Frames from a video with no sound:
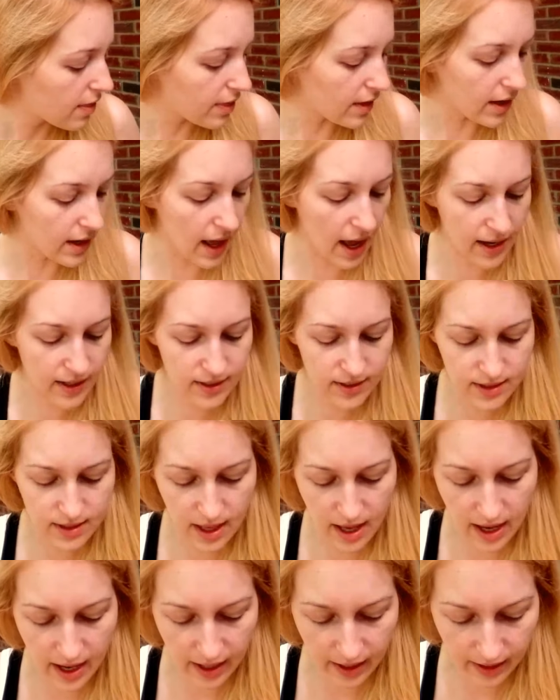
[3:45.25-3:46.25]
The next
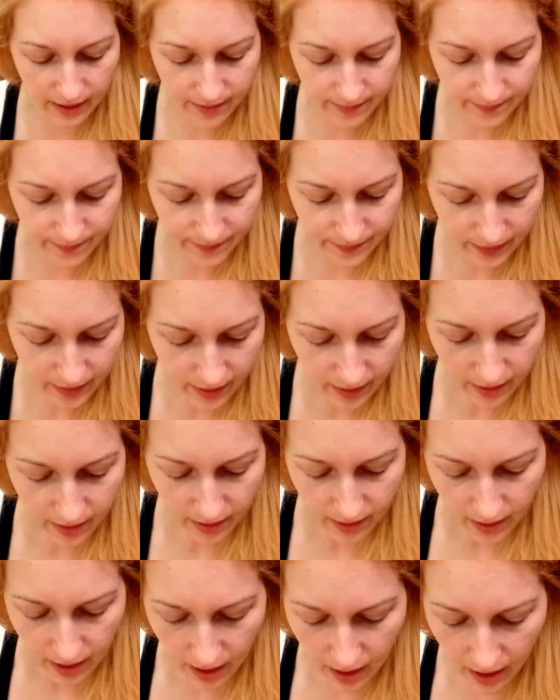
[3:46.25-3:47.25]
thing,
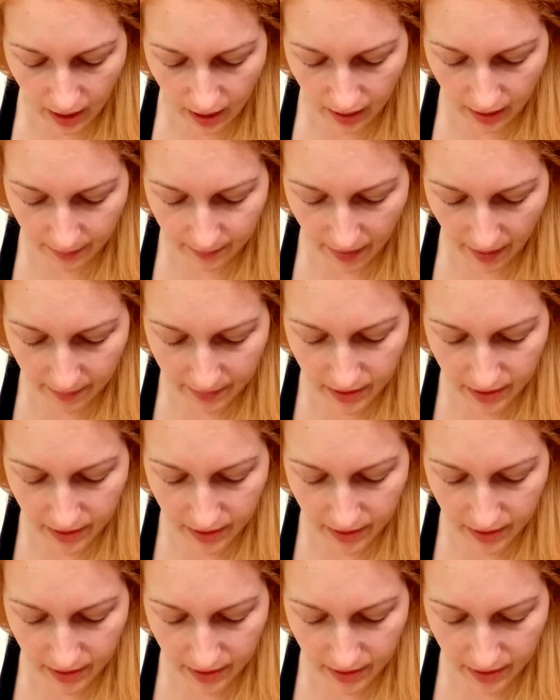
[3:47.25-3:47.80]
I'm